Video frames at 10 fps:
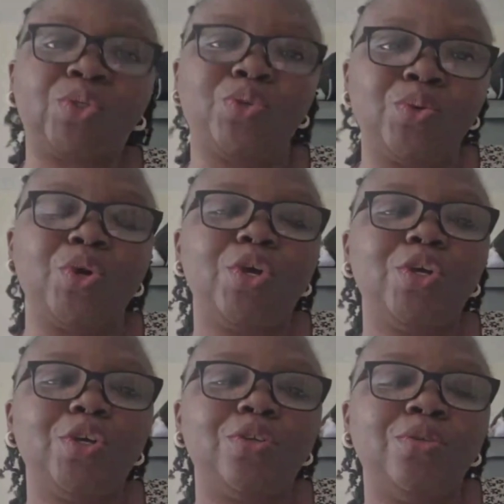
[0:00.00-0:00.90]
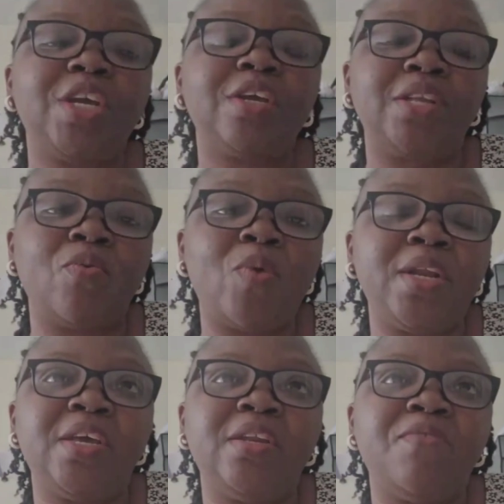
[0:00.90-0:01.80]
too, they
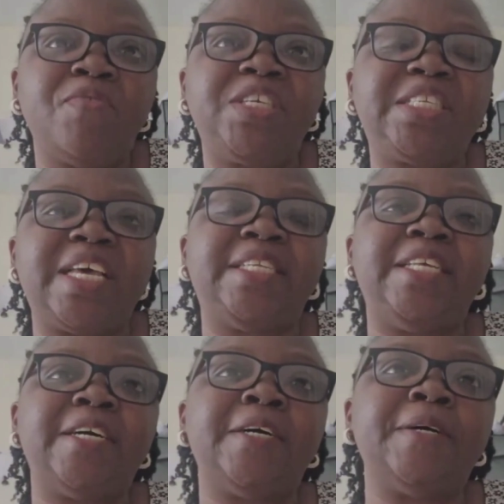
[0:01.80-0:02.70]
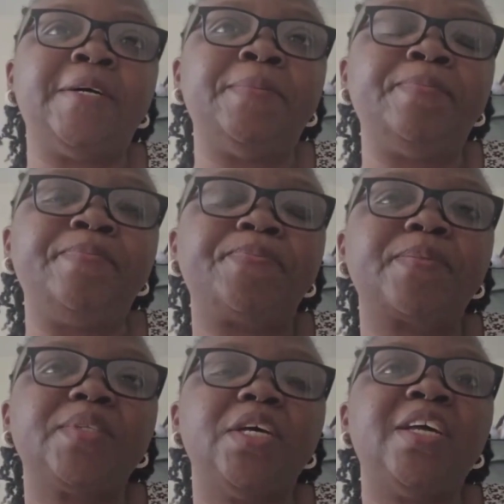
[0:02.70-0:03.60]
visited the
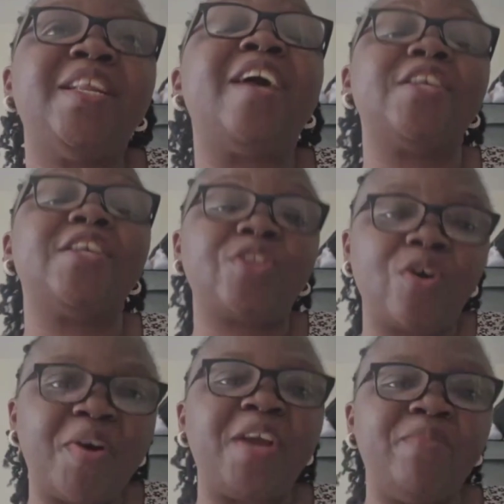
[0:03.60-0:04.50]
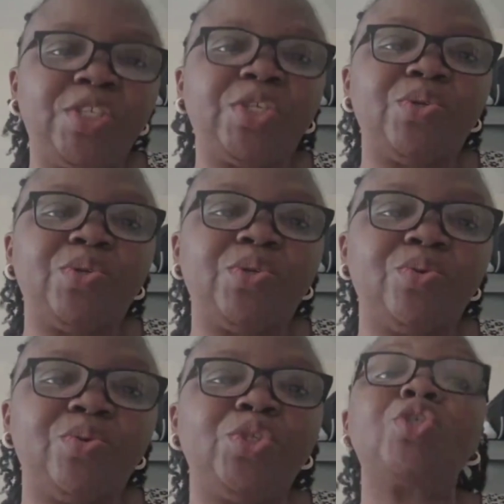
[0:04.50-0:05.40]
director of admin too,
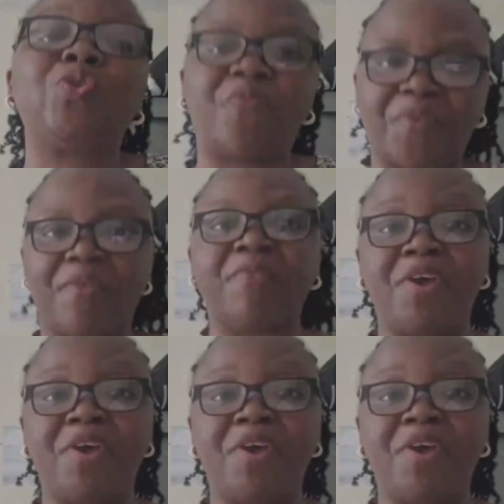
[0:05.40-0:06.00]
just to